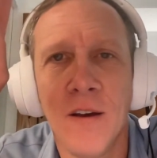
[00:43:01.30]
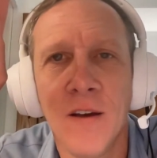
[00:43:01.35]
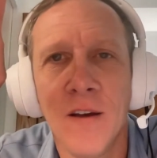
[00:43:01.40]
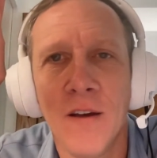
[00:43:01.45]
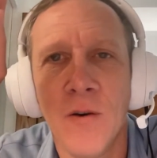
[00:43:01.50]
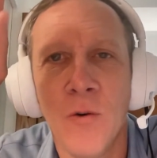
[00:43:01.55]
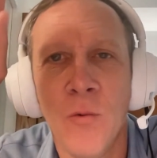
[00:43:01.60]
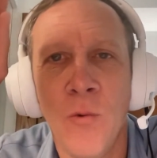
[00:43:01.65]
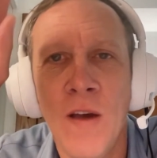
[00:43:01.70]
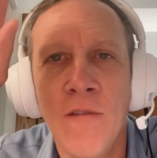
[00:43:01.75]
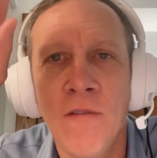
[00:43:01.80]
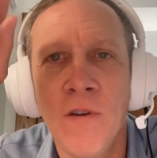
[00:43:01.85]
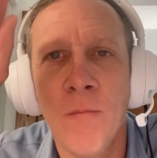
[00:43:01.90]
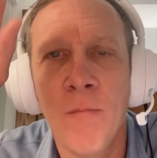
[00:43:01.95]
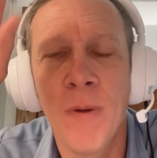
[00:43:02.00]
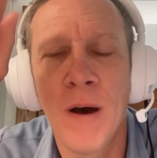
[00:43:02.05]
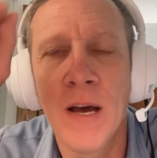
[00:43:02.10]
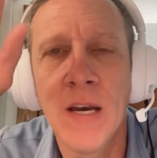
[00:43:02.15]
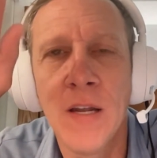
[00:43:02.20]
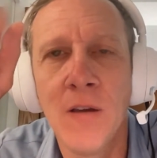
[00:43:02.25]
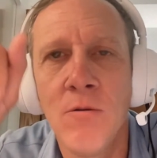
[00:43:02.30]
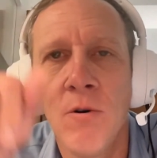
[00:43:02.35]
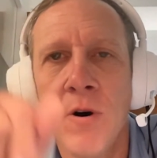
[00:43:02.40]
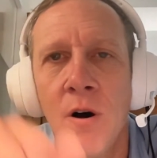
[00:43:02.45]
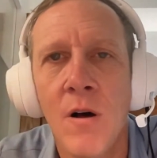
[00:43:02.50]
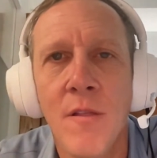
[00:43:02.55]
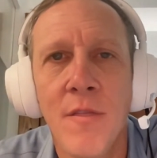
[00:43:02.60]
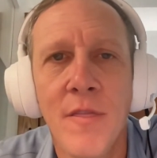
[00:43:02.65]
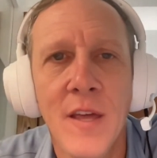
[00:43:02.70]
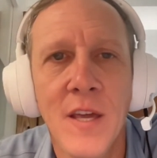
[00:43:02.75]
Wave goodbye to you
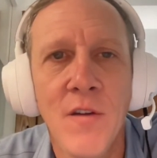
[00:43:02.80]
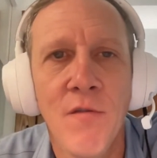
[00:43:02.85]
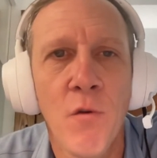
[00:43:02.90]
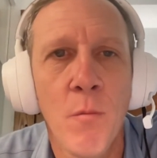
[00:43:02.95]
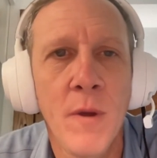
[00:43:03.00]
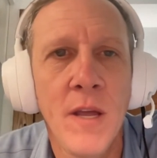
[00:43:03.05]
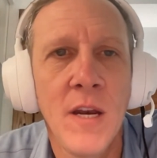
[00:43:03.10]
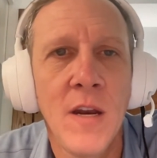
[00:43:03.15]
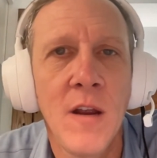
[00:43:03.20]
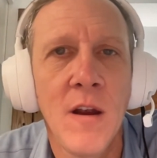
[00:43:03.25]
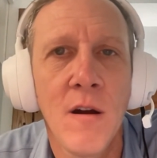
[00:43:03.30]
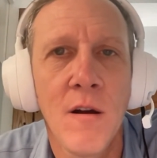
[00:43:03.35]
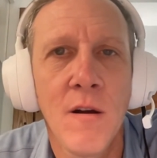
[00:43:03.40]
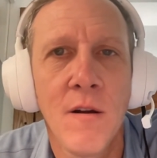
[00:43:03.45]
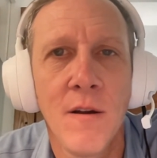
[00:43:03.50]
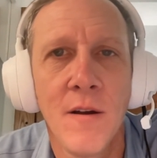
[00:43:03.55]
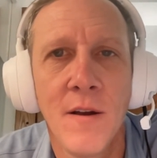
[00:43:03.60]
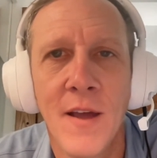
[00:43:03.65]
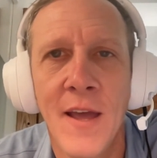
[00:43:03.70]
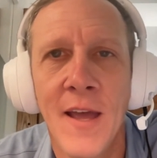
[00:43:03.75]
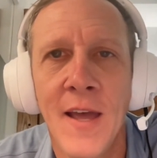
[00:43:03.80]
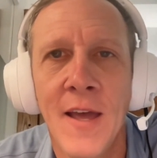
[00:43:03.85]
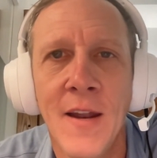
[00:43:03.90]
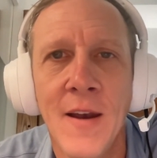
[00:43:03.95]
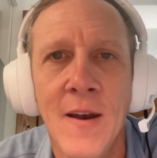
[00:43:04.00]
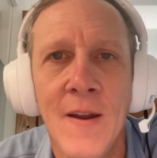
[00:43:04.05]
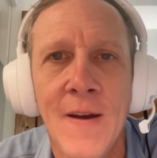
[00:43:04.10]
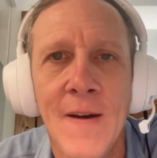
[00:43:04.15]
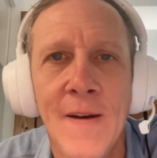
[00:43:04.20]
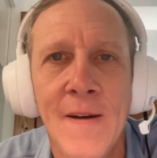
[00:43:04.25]
all. Thank you for being here,
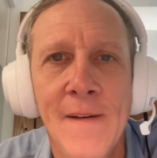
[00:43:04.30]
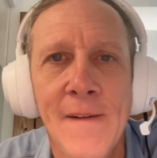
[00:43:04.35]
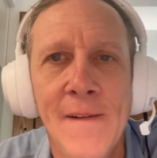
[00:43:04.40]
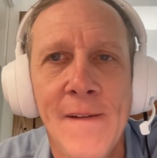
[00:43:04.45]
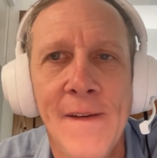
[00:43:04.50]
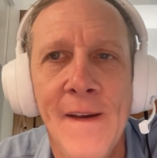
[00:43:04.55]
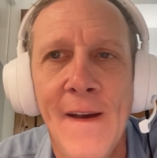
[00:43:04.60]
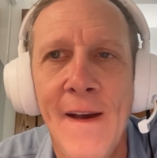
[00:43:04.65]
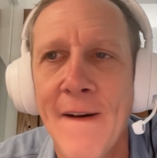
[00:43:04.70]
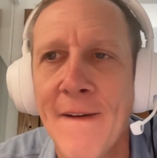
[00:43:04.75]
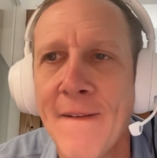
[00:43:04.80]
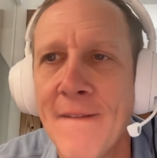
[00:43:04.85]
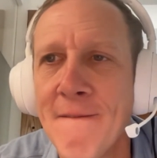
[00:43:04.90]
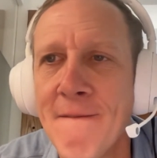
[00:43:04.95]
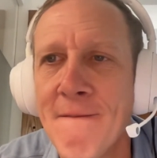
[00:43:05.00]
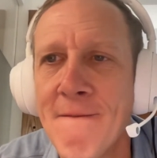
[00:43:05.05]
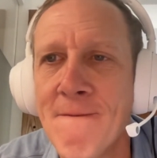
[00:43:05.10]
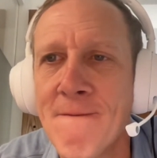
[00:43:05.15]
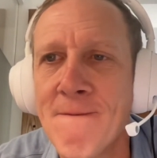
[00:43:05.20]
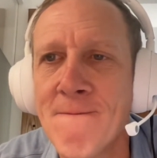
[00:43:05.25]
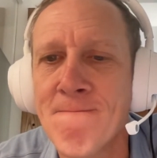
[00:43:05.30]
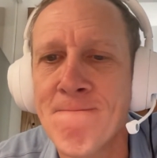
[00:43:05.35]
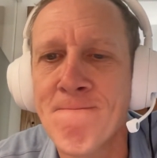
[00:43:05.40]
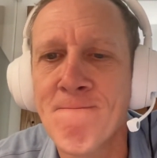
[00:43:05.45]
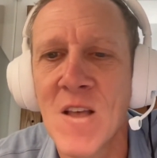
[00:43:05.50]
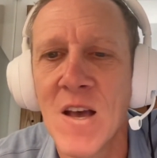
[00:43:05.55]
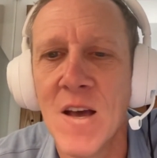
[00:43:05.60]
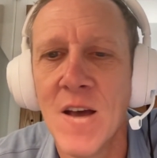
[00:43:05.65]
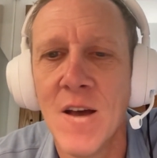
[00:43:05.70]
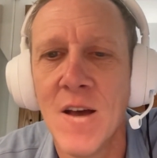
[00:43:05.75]
and yeah,
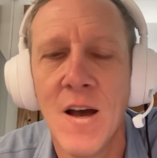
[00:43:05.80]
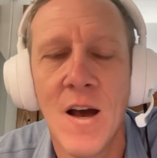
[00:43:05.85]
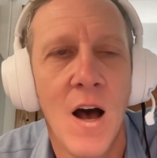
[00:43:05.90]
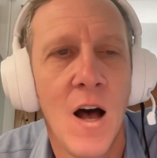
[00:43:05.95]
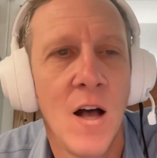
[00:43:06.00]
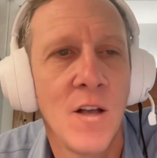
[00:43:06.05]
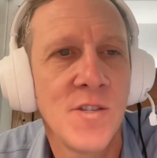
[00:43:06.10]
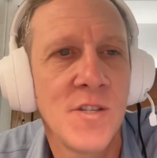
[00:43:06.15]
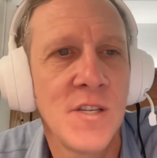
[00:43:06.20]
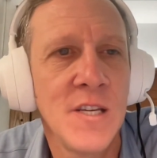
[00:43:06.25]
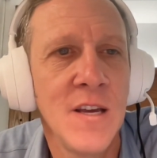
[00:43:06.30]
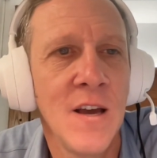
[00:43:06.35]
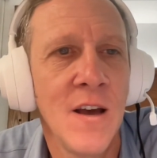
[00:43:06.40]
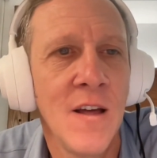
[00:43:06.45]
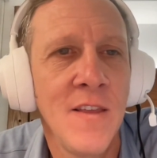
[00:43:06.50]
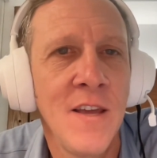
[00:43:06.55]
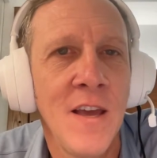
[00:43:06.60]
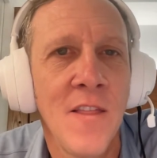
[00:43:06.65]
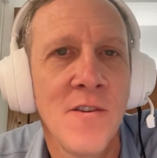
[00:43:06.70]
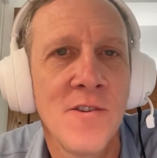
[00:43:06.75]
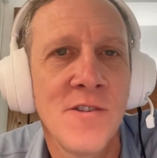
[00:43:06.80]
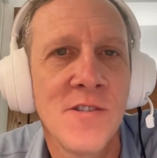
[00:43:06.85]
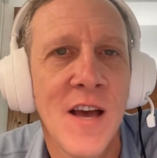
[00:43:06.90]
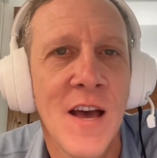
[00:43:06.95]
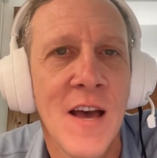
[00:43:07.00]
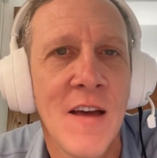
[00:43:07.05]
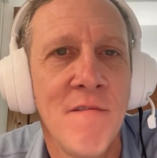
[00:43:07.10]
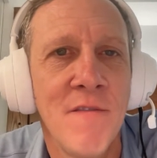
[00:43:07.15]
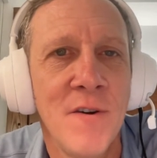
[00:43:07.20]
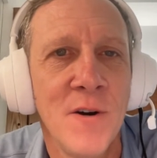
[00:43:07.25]
I'll see you on the other
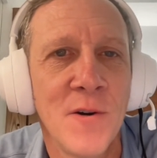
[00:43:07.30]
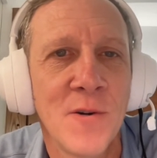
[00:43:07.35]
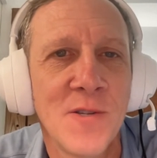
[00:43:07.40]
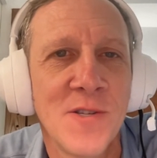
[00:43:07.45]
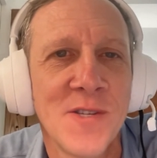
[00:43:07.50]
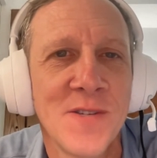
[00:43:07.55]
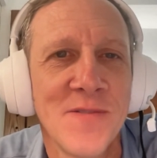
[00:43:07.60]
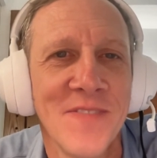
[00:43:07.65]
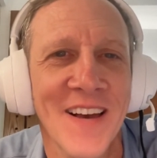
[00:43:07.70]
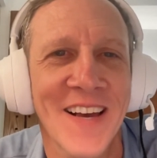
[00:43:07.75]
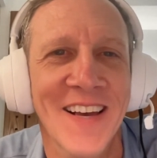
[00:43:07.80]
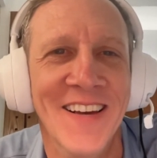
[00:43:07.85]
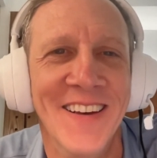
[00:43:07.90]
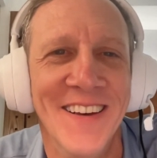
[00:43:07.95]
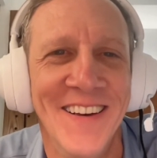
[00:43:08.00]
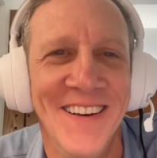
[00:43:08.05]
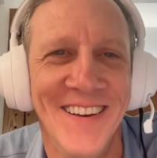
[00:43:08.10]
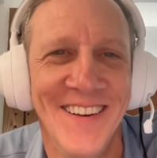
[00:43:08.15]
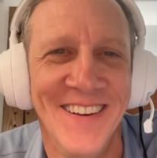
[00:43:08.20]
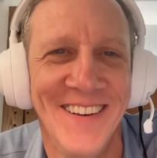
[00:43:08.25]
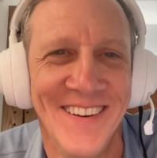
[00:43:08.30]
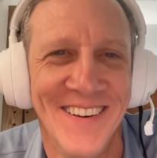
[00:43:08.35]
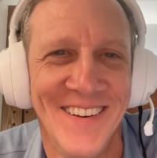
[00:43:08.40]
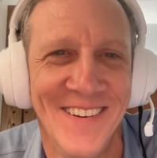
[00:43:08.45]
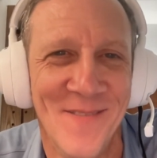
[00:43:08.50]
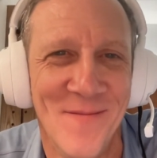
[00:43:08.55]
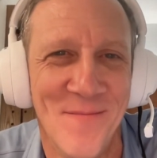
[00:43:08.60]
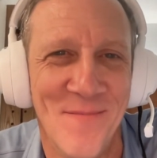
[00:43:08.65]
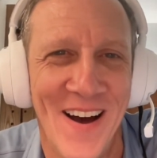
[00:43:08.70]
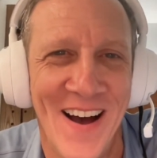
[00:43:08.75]
side, folks.
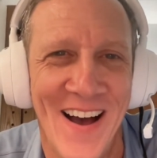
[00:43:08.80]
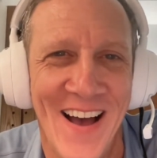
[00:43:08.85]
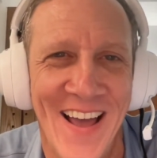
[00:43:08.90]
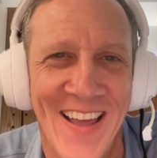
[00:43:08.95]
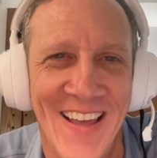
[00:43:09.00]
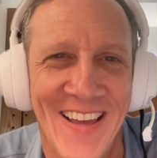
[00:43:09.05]
Bye.